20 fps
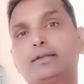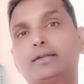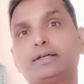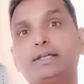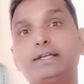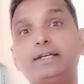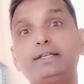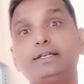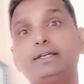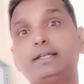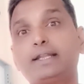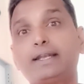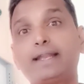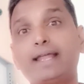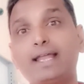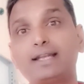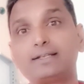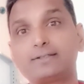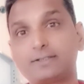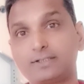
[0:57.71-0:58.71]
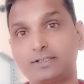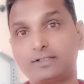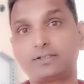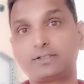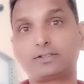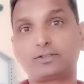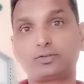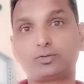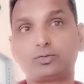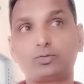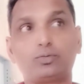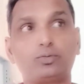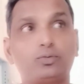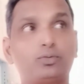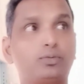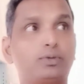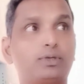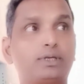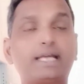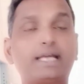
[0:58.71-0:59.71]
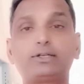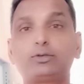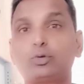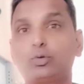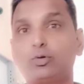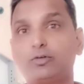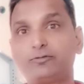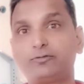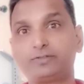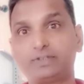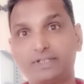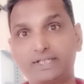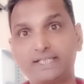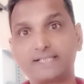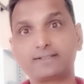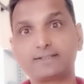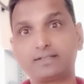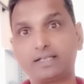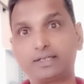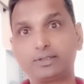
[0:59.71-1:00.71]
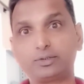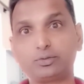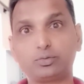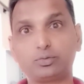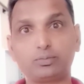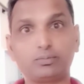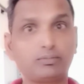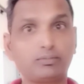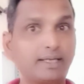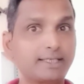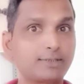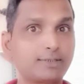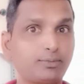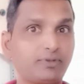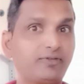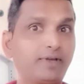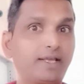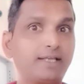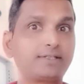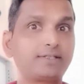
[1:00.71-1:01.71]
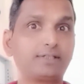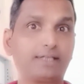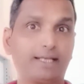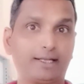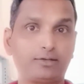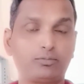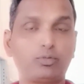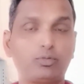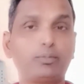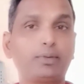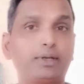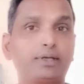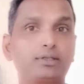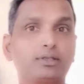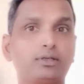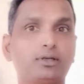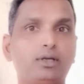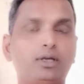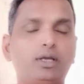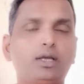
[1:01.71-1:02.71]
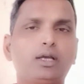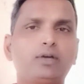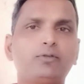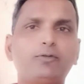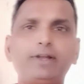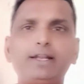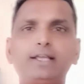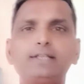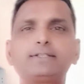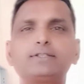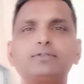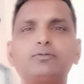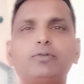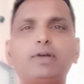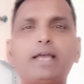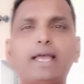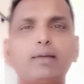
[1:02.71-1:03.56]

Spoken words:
critical analysis to get rid of the risk that you must be facing at the moment. Whereas the